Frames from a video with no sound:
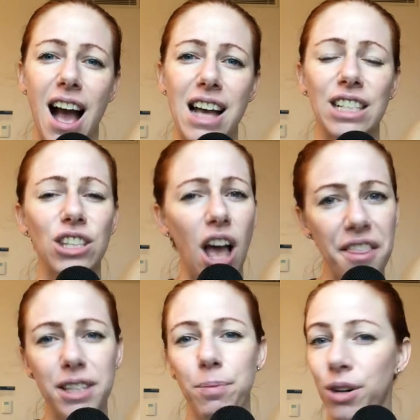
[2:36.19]
I saw
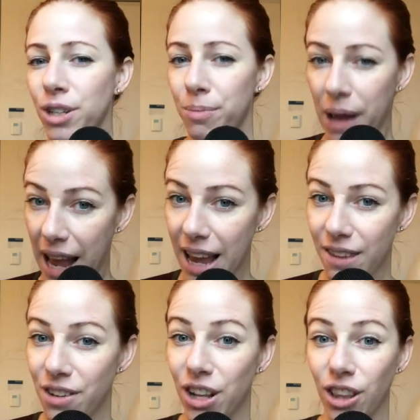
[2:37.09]
this person
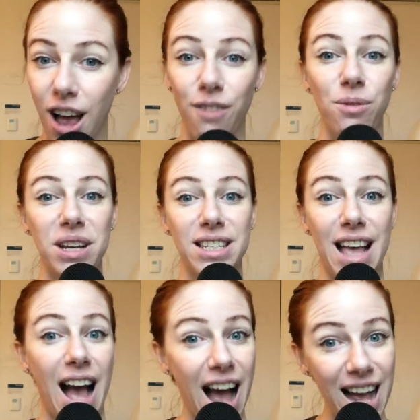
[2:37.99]
behave in a lot of ways
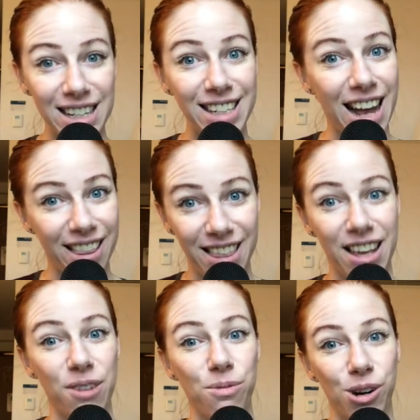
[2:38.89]
that I did not
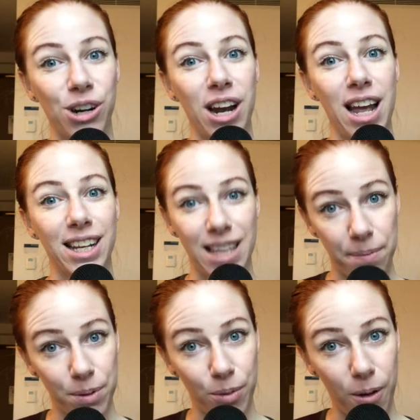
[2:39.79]
think were
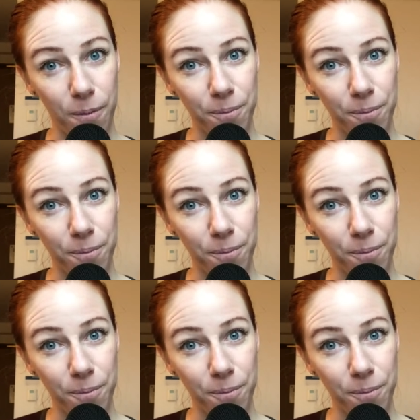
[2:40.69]
acceptable.